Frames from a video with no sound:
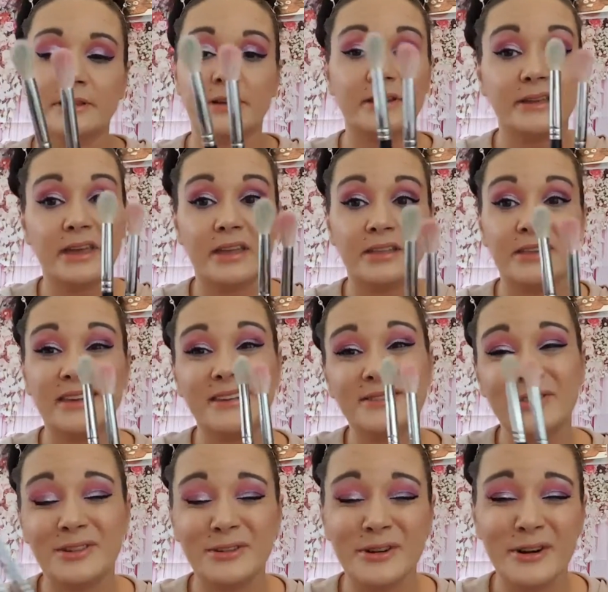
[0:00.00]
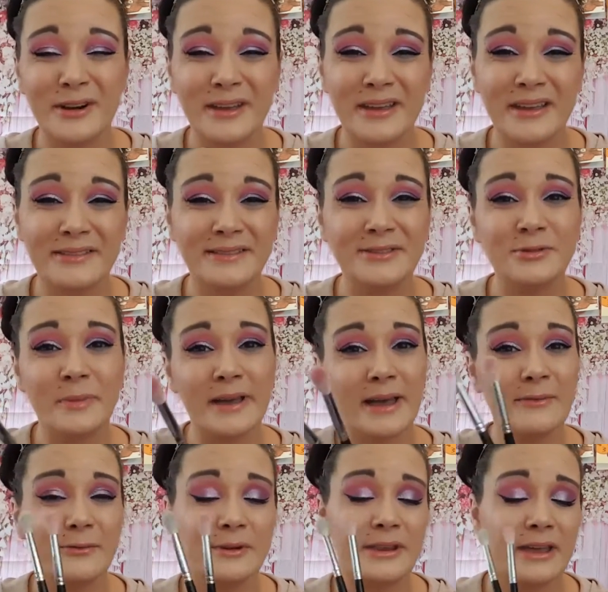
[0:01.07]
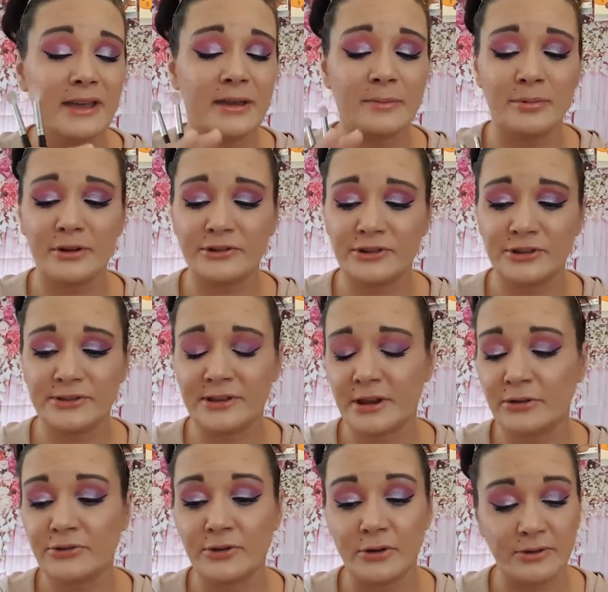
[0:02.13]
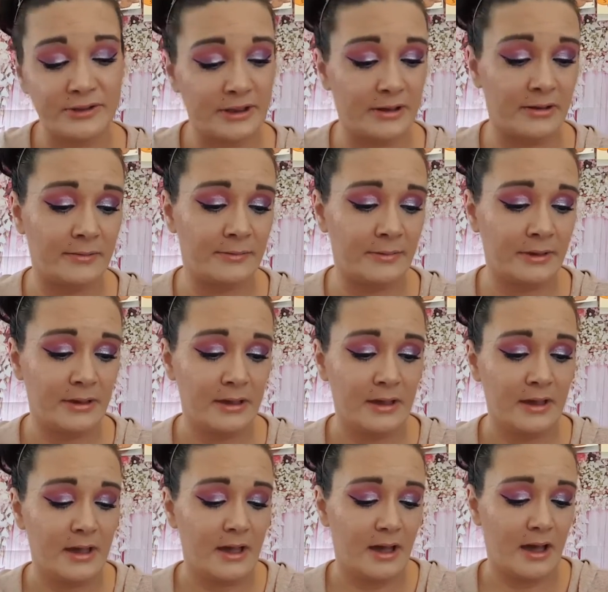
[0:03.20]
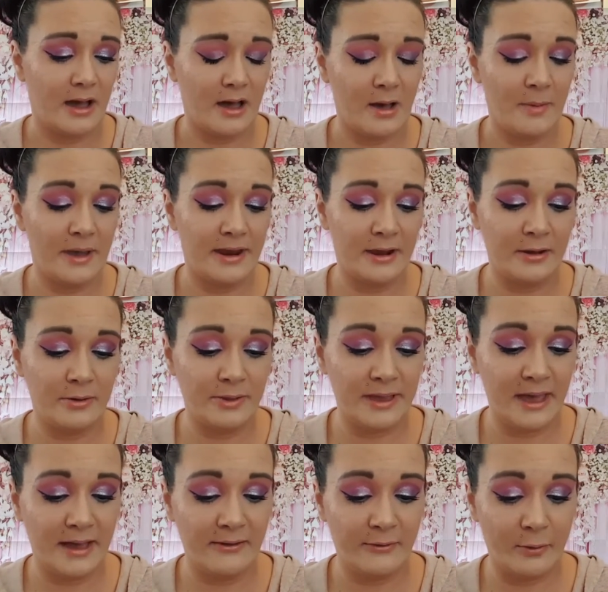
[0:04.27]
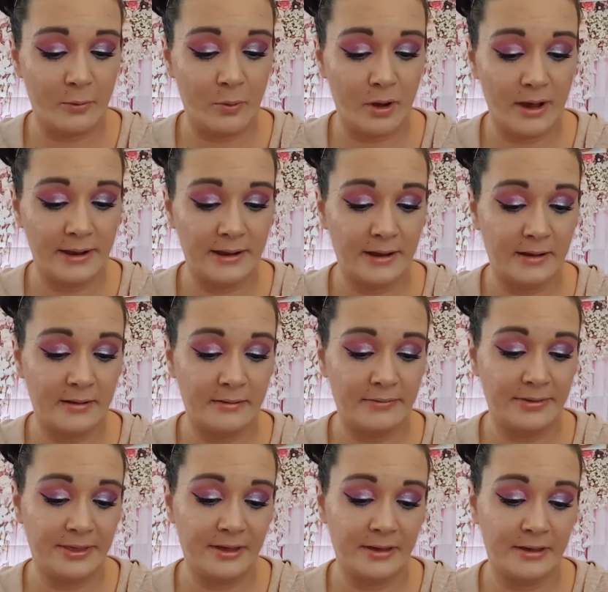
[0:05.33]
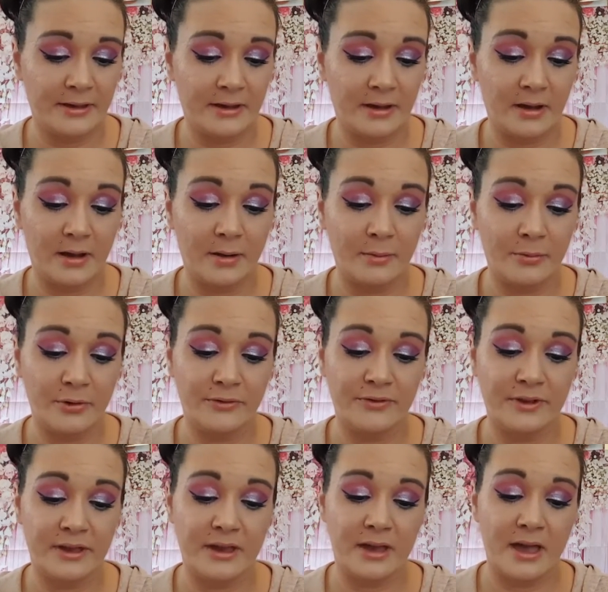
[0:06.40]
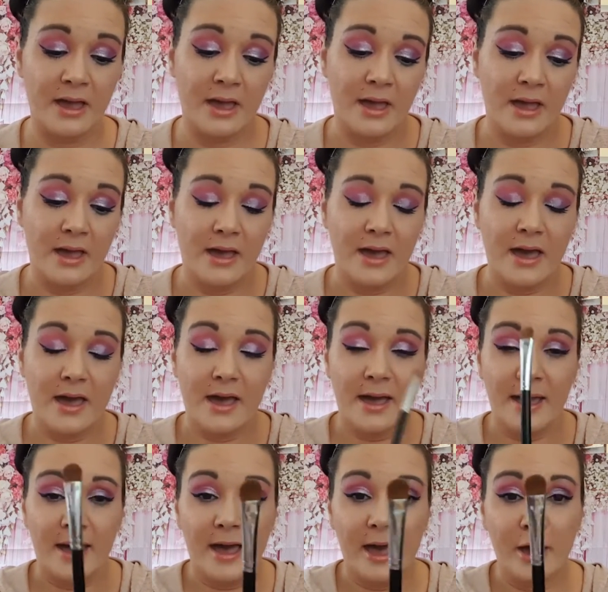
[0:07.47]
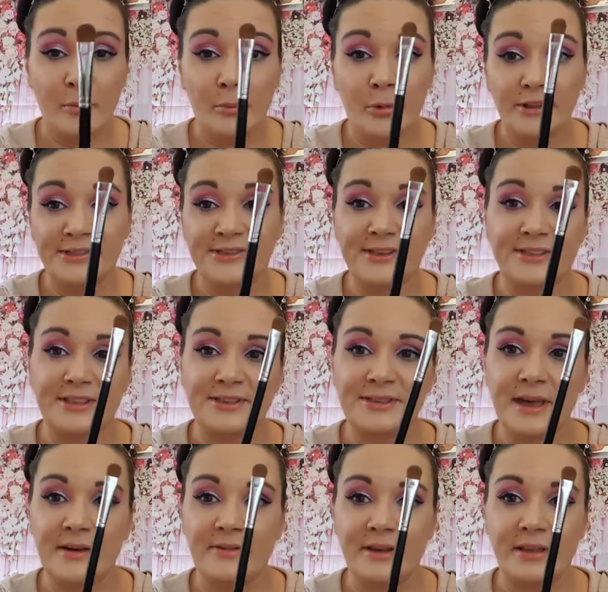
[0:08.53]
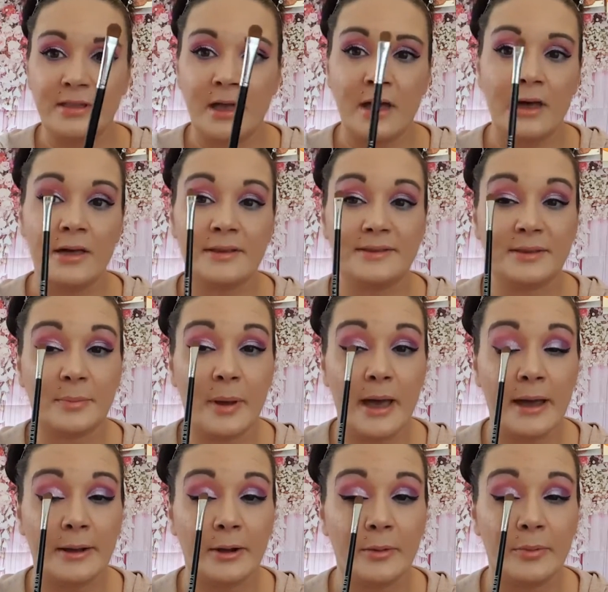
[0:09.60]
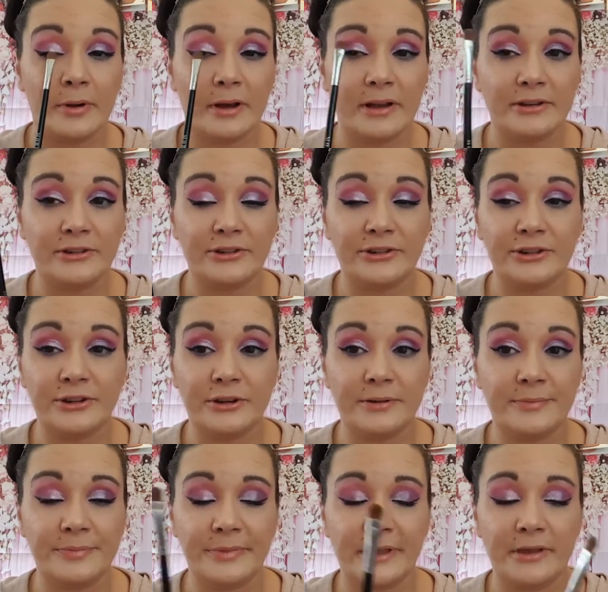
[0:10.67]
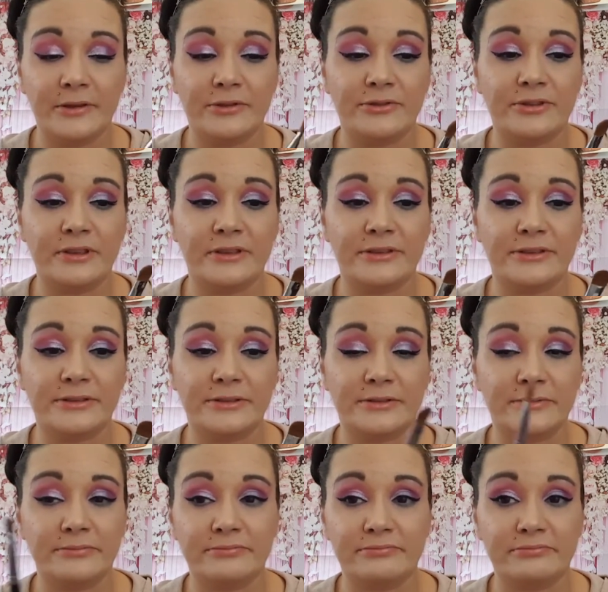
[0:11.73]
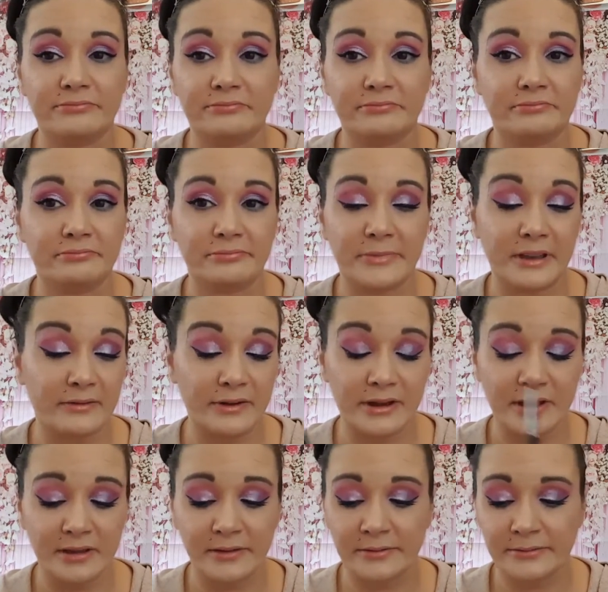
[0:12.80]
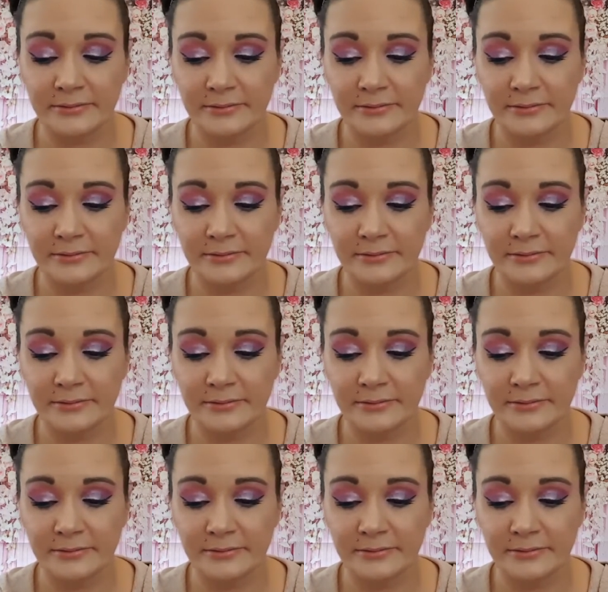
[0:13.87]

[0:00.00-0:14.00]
And again, yes, they're dirty because these are my everyday brushes that I use all the time. And I only have one of the Morphe M167. It's a packer brush. I use this every day.